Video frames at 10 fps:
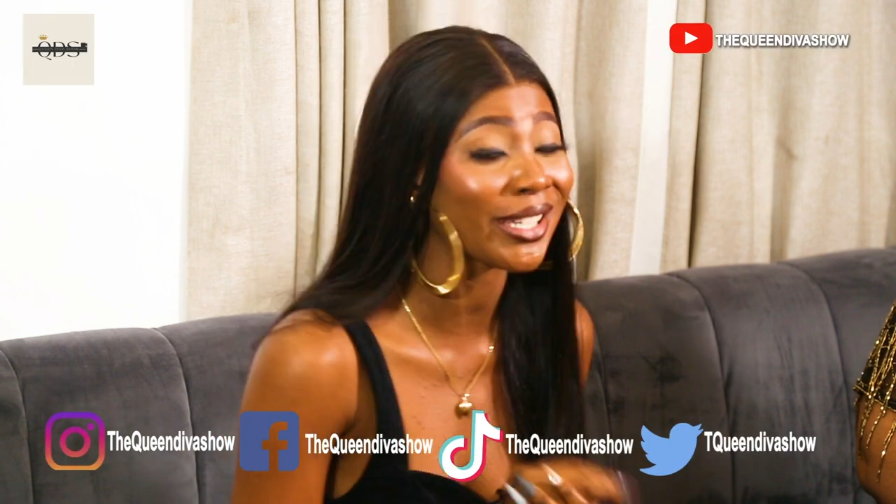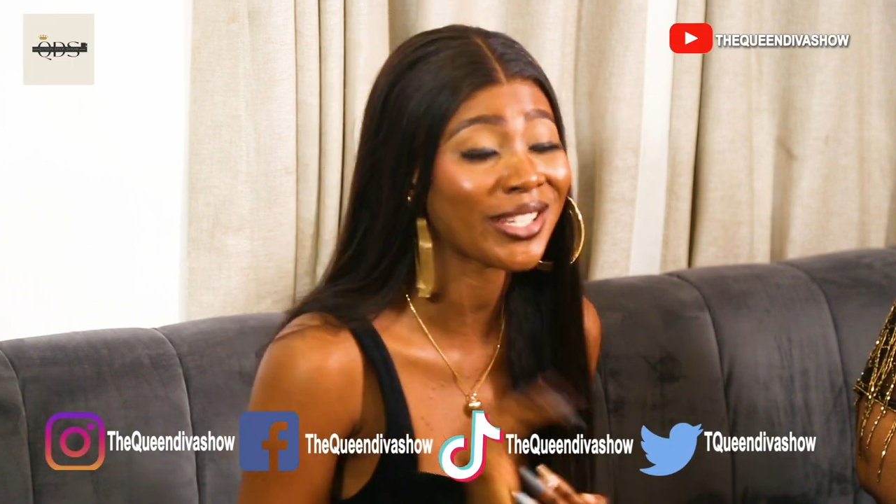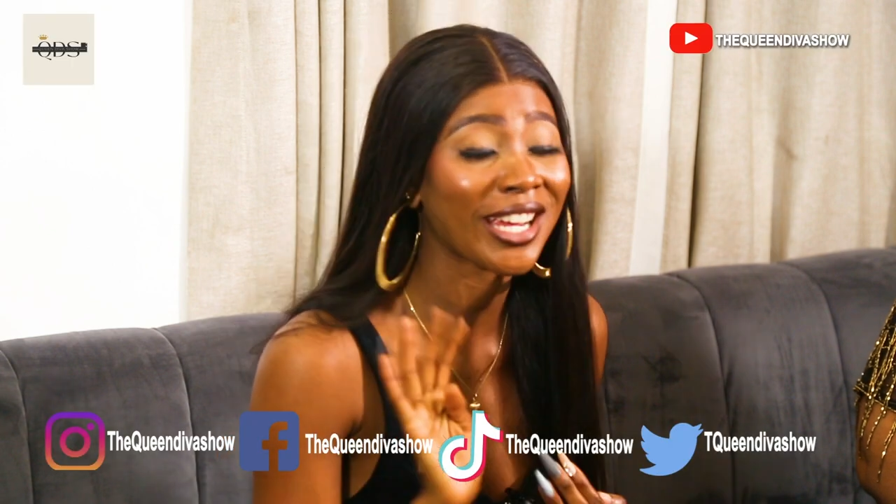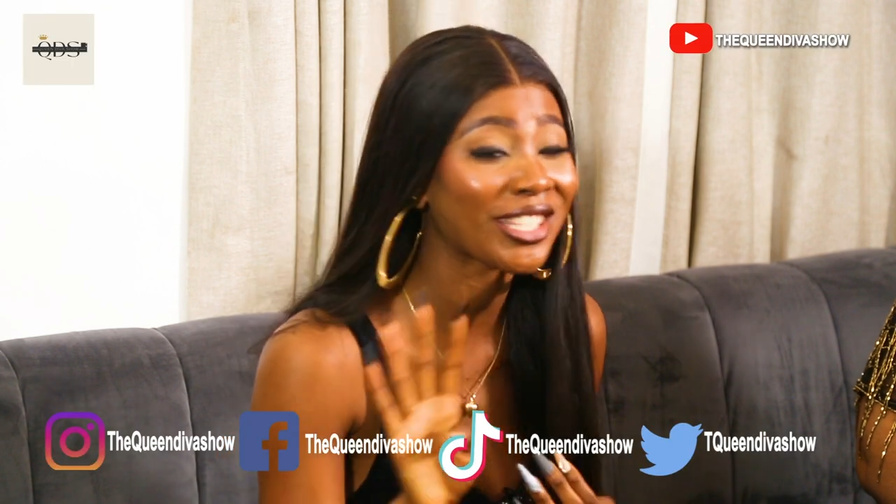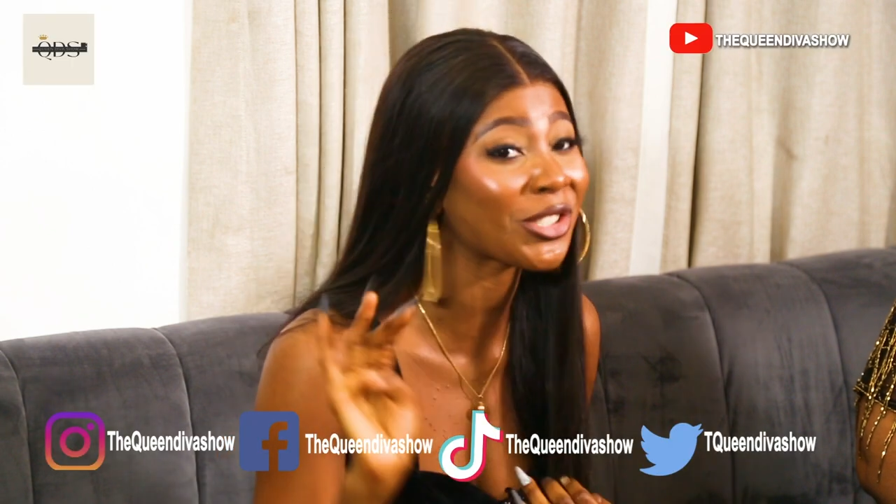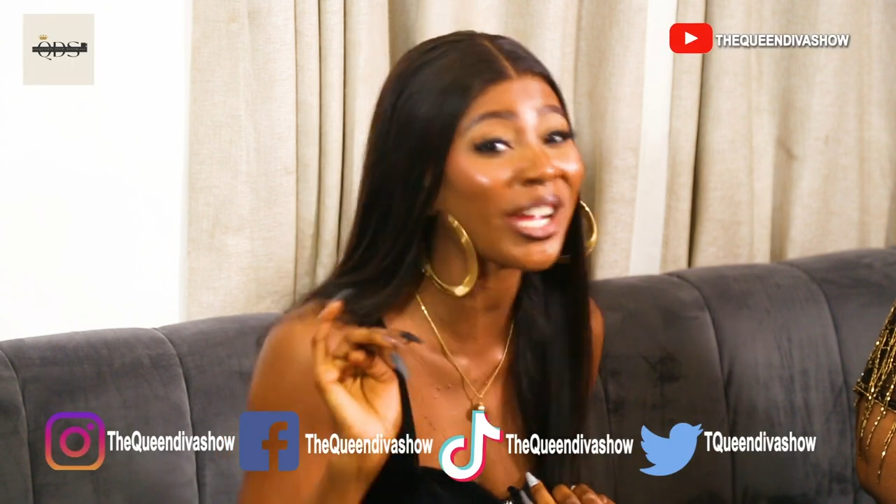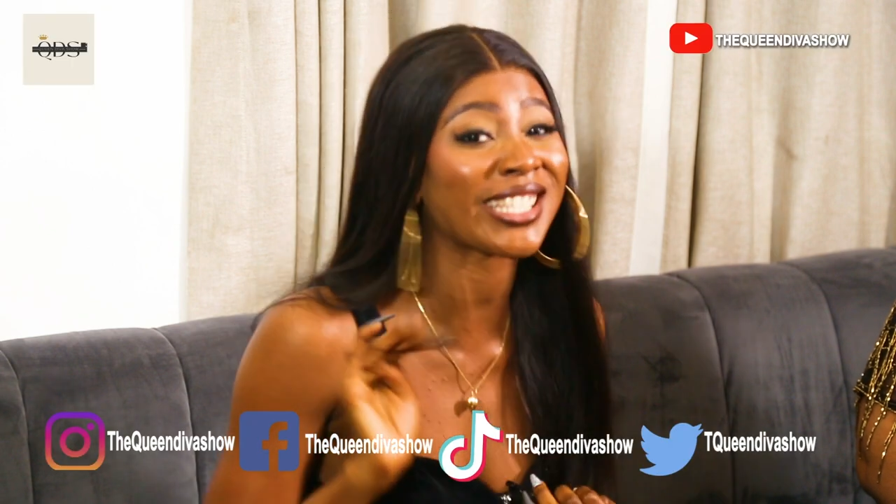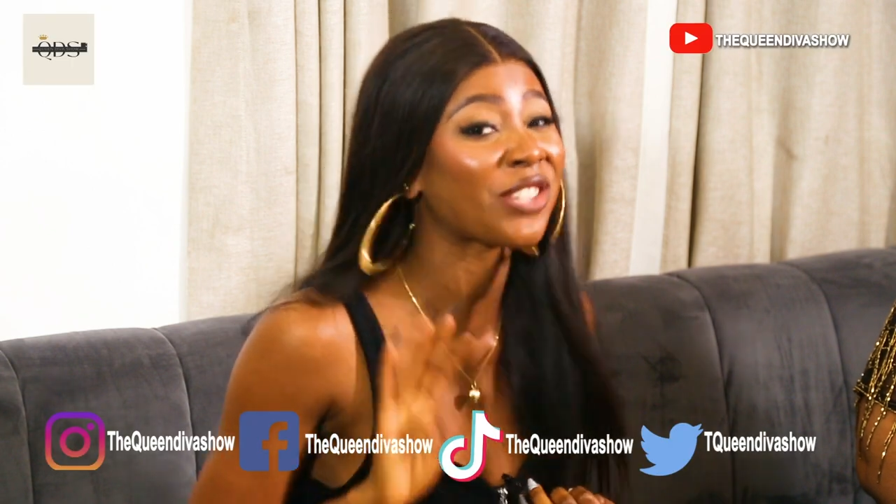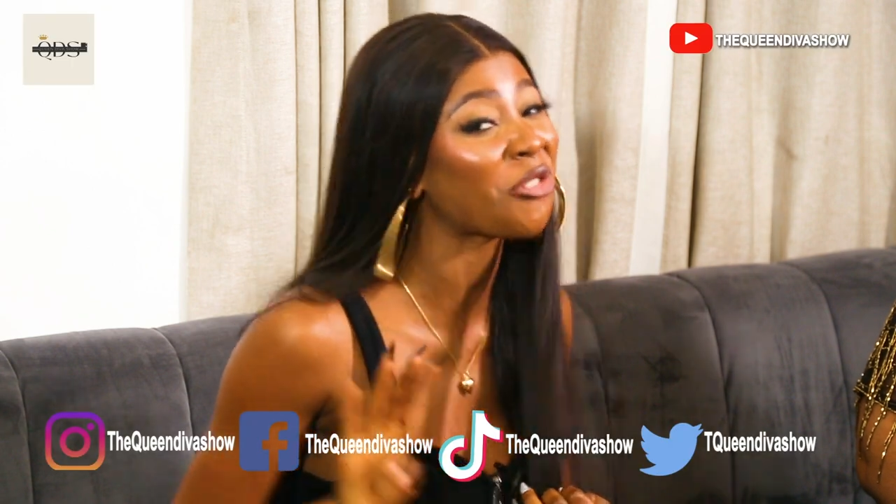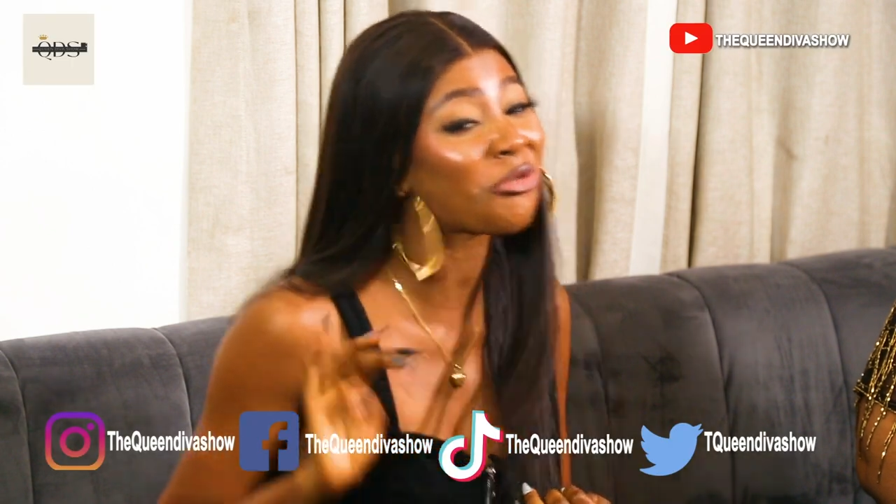And you guys
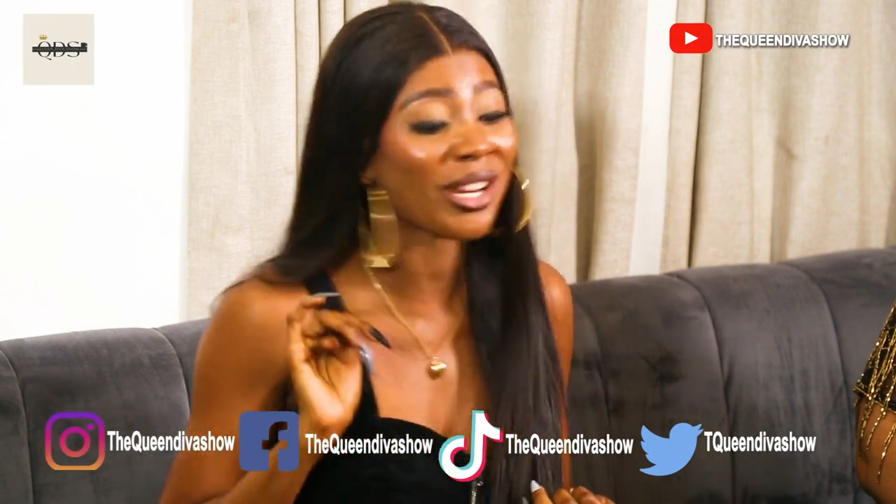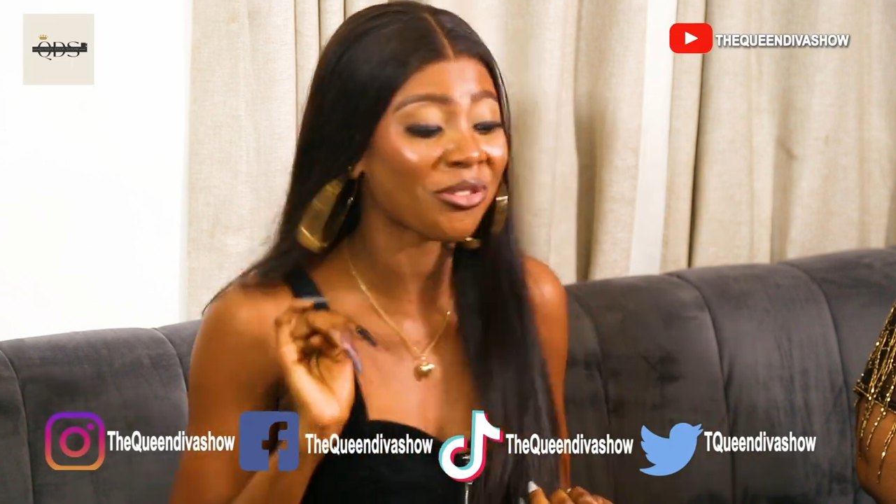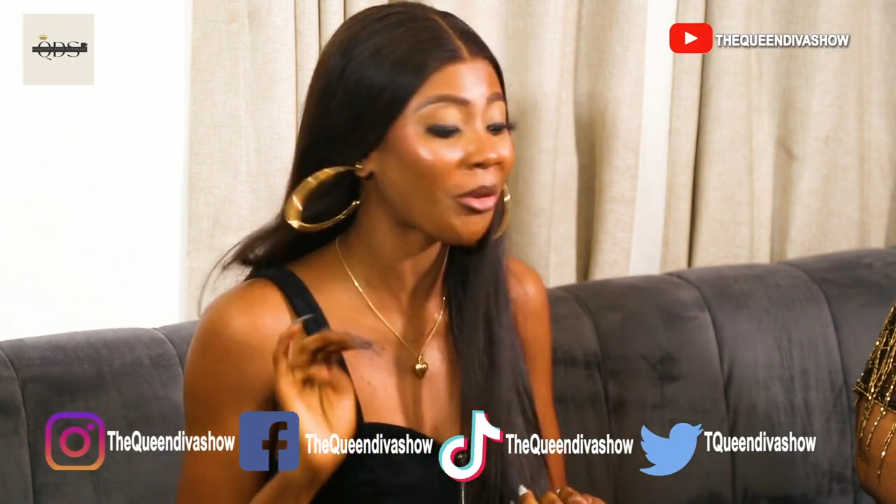are not ready